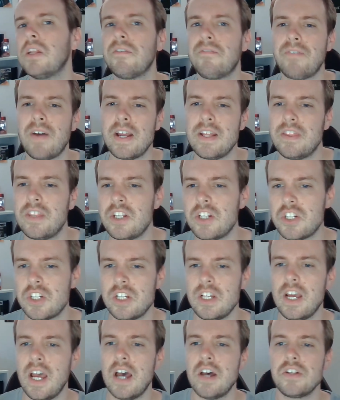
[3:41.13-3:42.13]
fate this
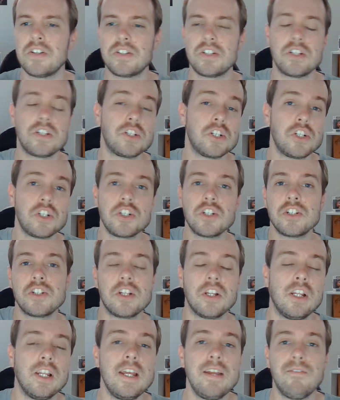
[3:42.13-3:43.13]
year, as Decision to
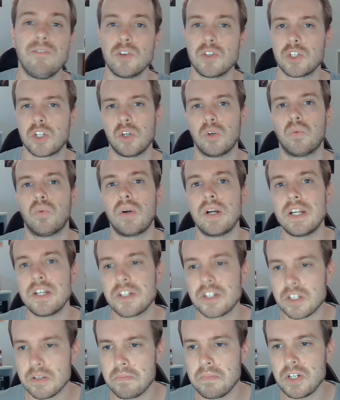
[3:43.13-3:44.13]
Leave was Korea's
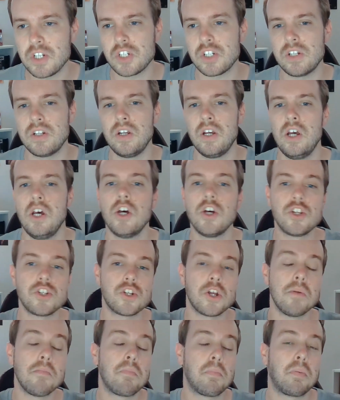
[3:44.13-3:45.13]
submission.
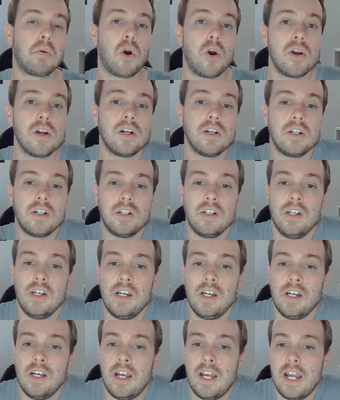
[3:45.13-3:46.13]
So Broker
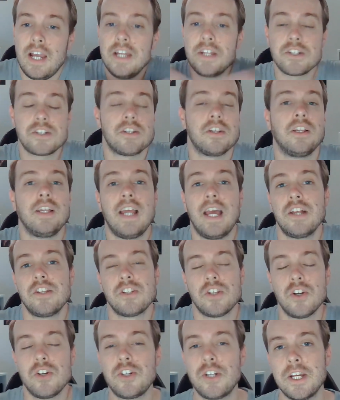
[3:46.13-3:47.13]
instantly has
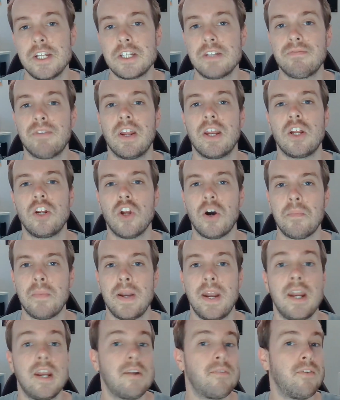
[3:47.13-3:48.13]
no chance of getting
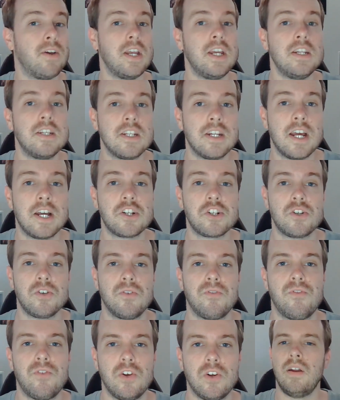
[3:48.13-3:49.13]
nominated for international
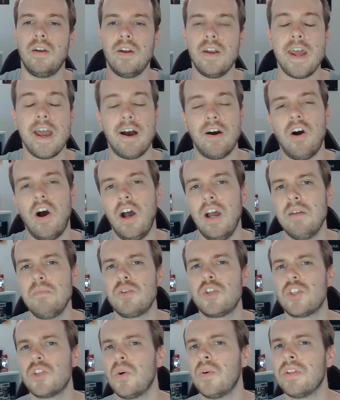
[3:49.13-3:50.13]
film. Now, I am
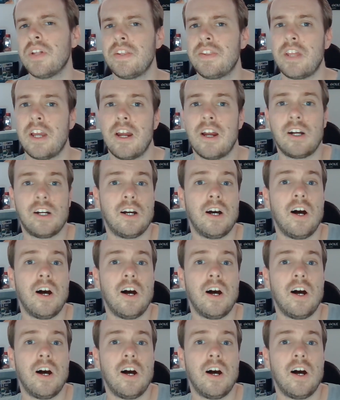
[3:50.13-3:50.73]
sure that there are